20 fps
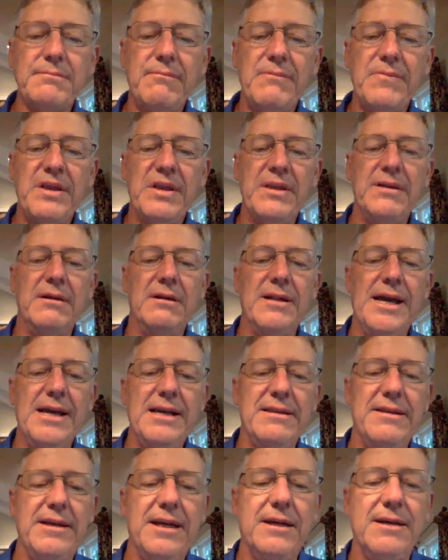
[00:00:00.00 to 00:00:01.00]
they're
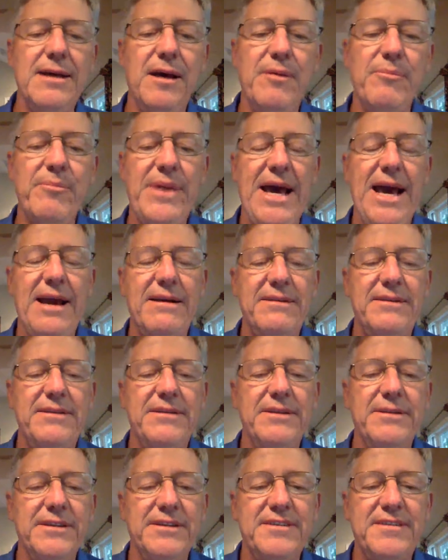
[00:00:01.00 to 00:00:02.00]
likely to come back
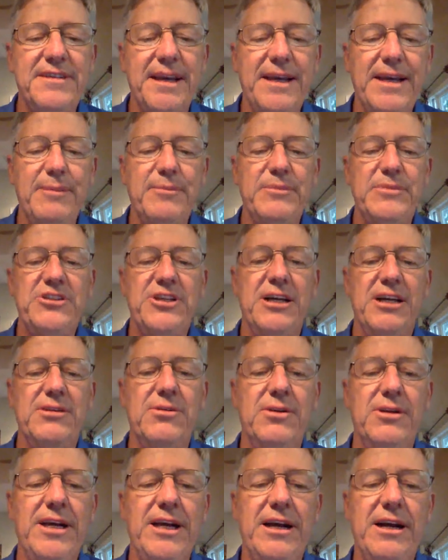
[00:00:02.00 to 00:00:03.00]
to the same
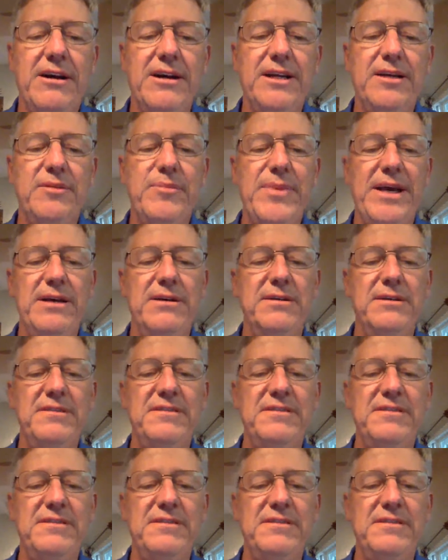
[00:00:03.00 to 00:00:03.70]
general area. Males